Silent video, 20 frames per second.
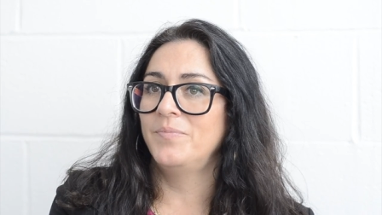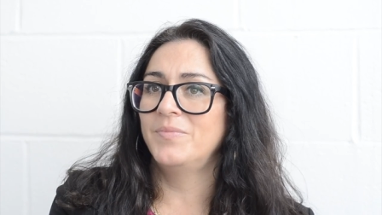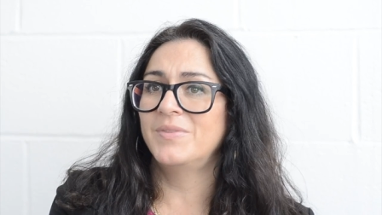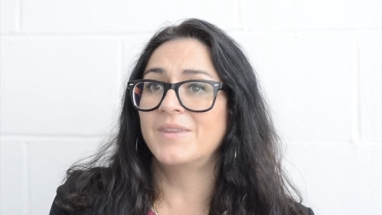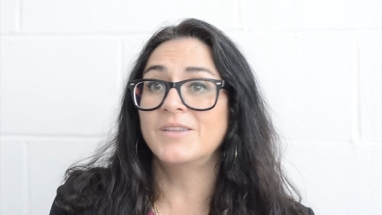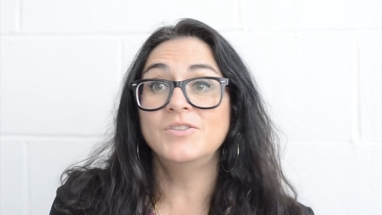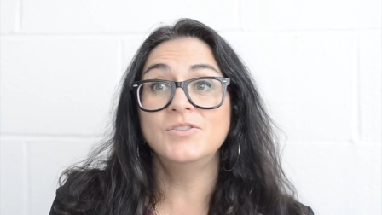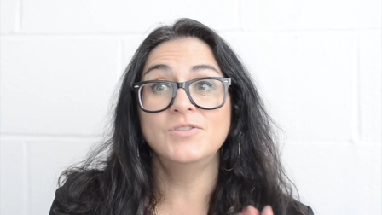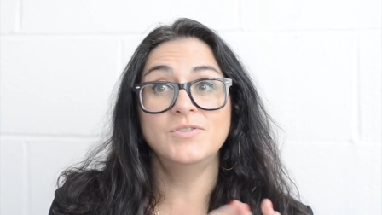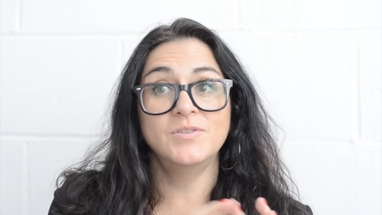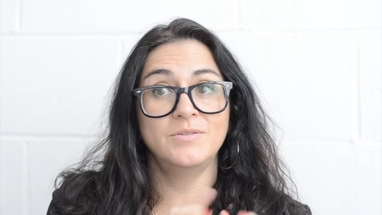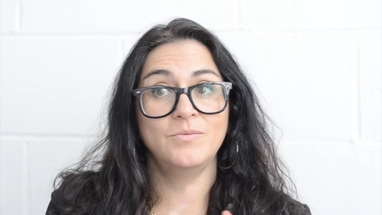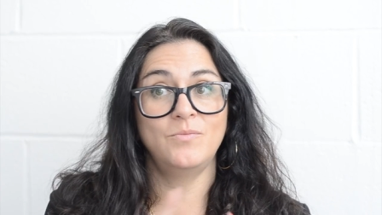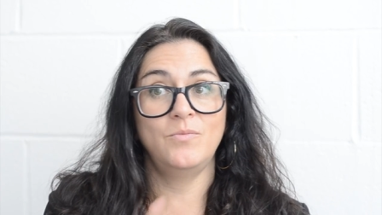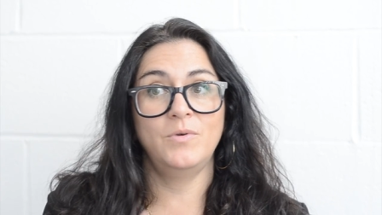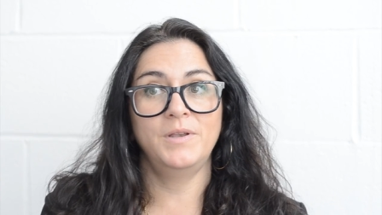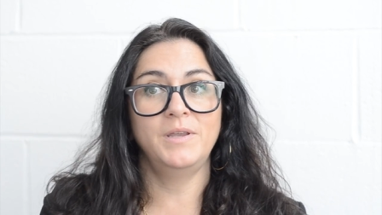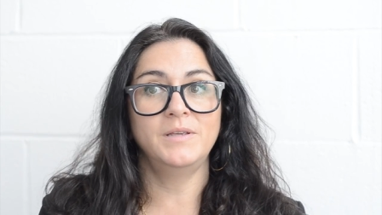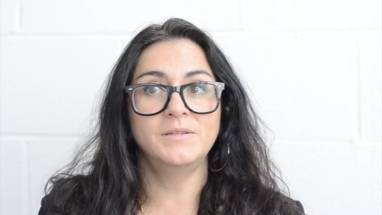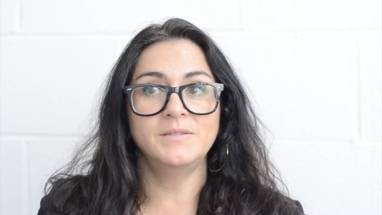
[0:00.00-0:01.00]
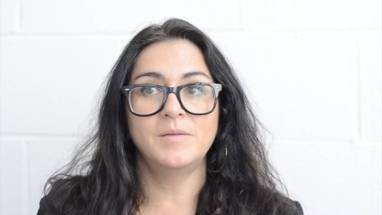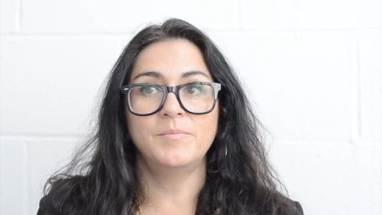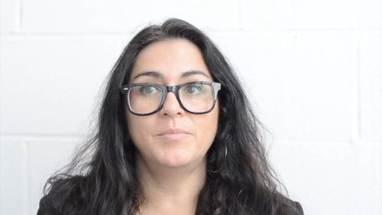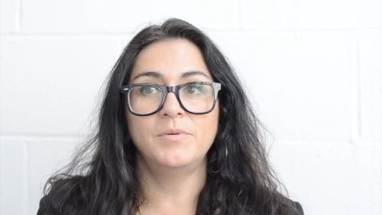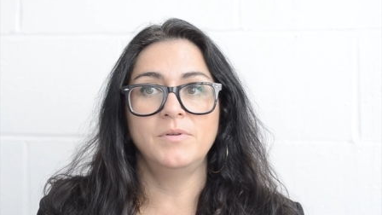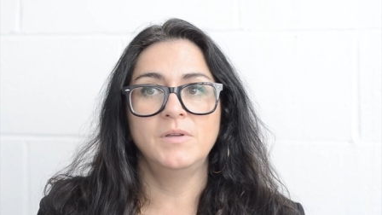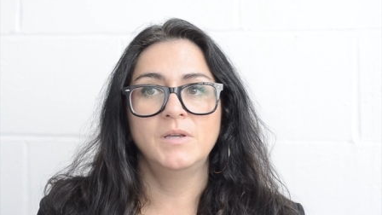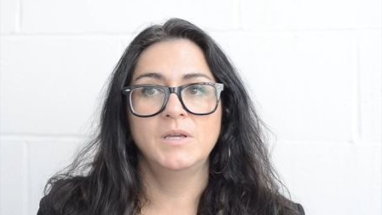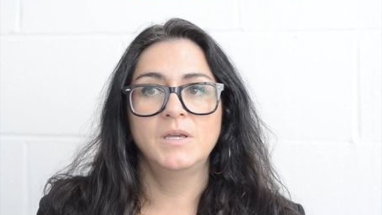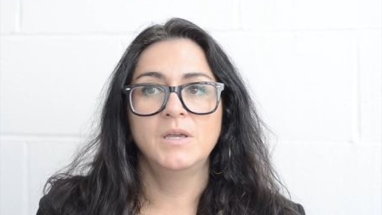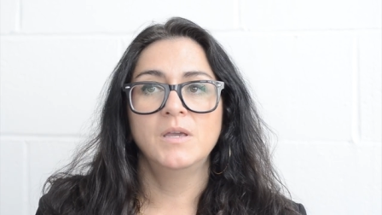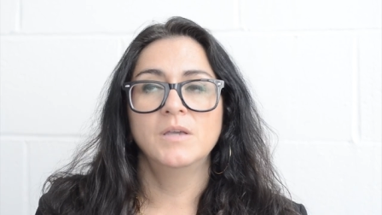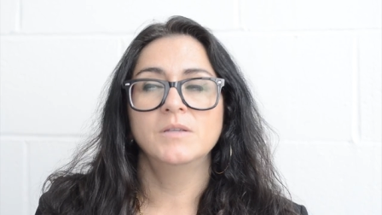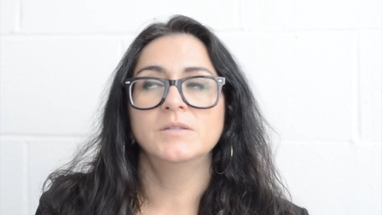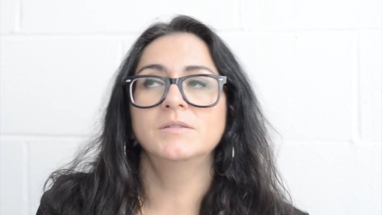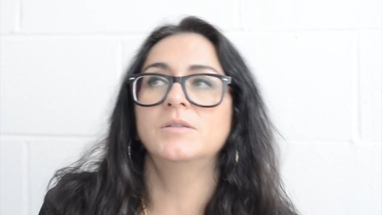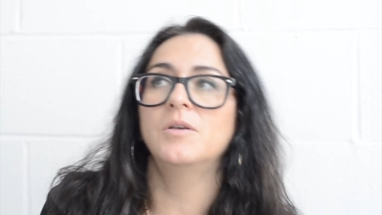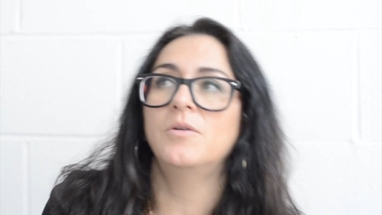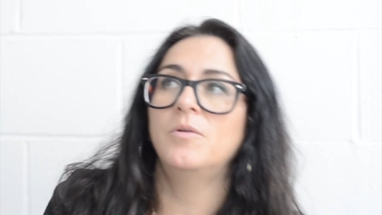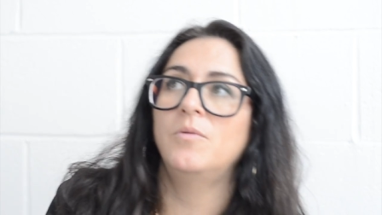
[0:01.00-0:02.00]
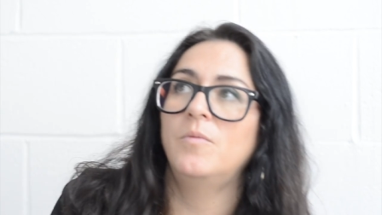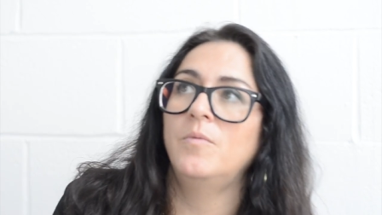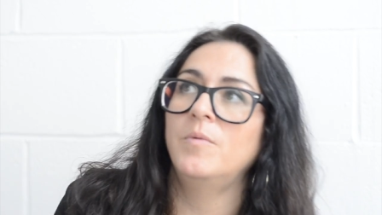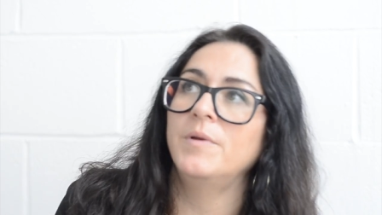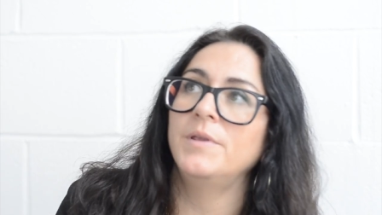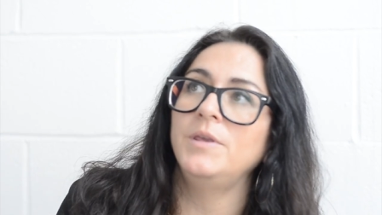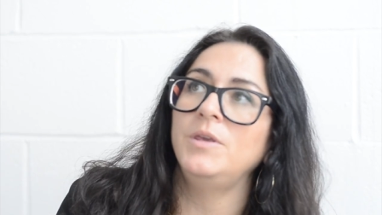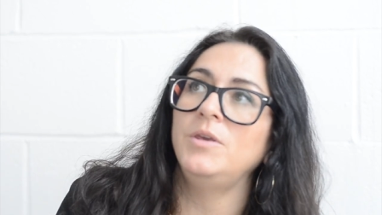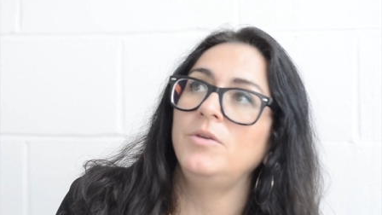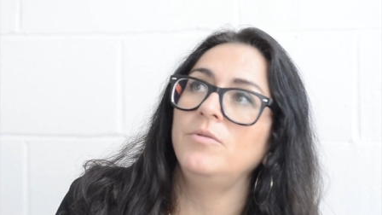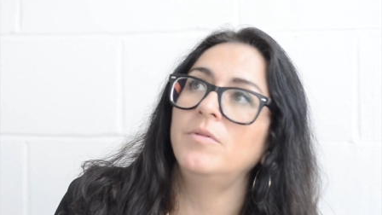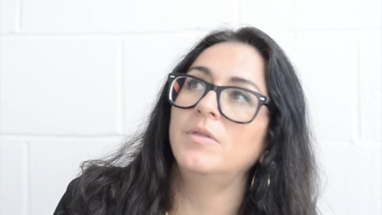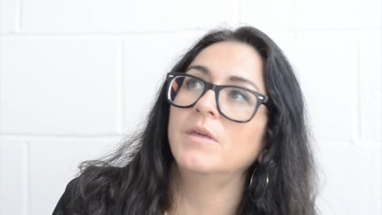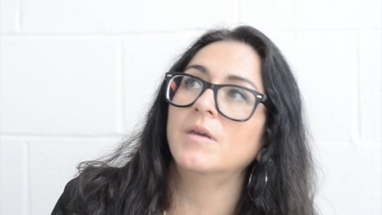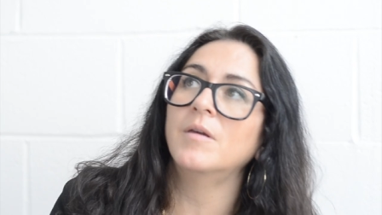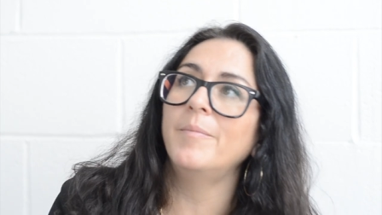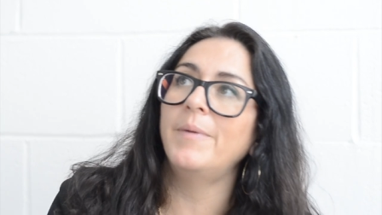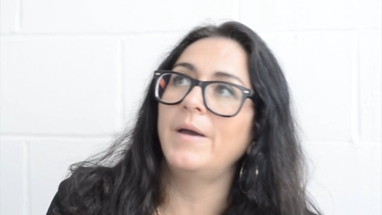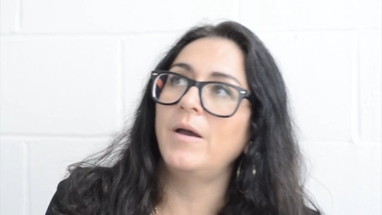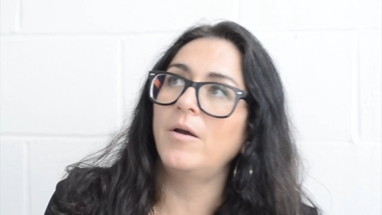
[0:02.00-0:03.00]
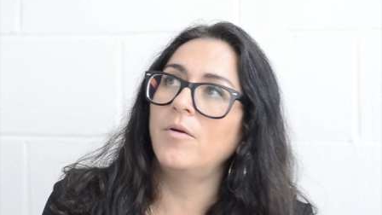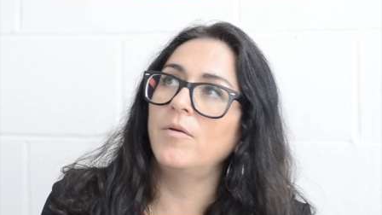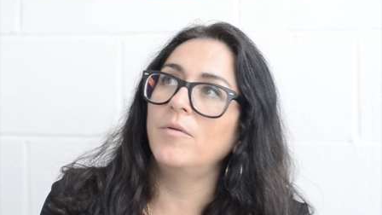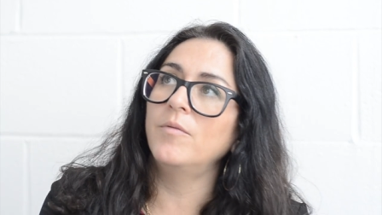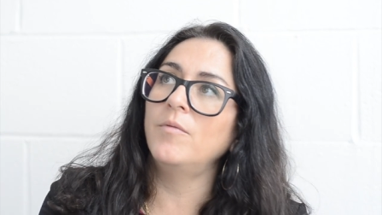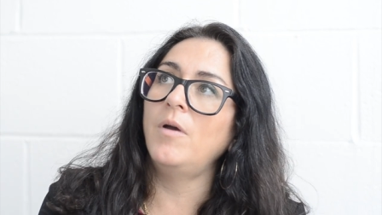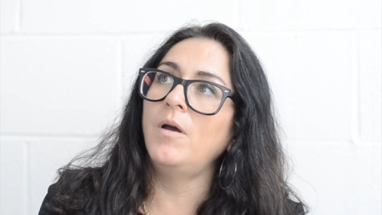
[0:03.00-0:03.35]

That's just one example. Yeah. So when you think about